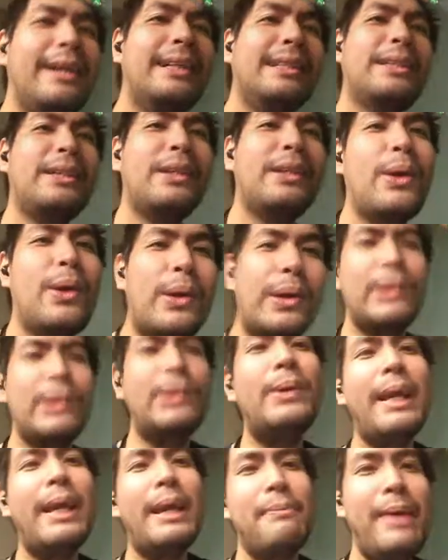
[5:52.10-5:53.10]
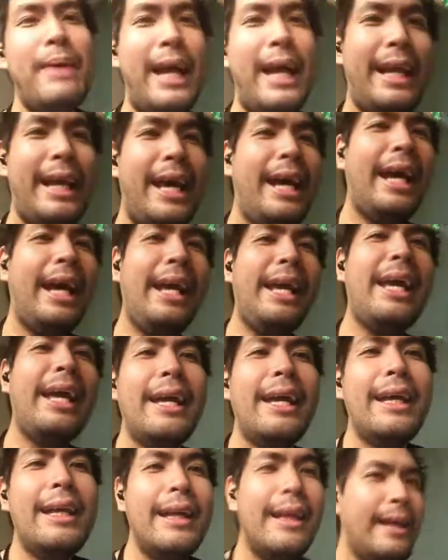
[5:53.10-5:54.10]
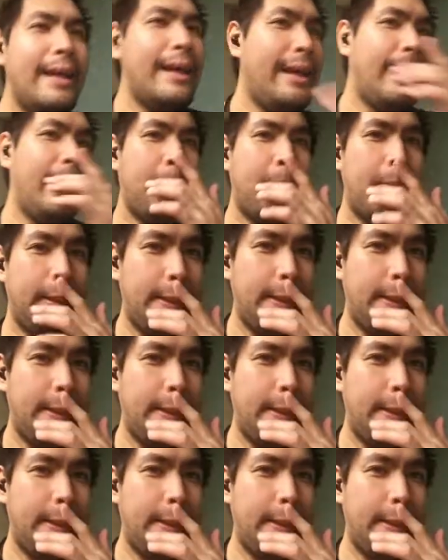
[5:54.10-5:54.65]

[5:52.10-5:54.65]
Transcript: so you get bad AI, but